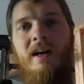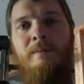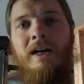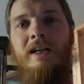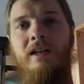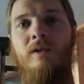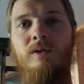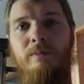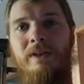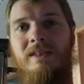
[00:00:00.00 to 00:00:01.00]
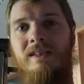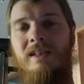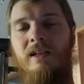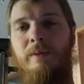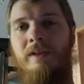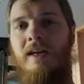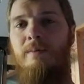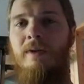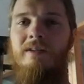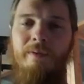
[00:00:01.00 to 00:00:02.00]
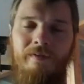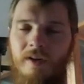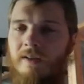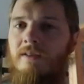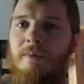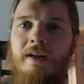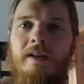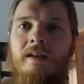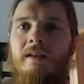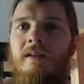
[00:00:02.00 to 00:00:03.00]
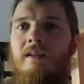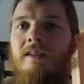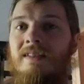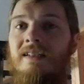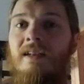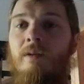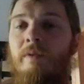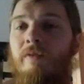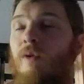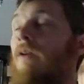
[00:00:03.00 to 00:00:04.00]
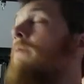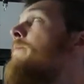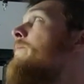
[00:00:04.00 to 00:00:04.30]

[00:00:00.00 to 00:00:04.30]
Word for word: I'm not going to go into big detail about that because we've talked about it in detail before.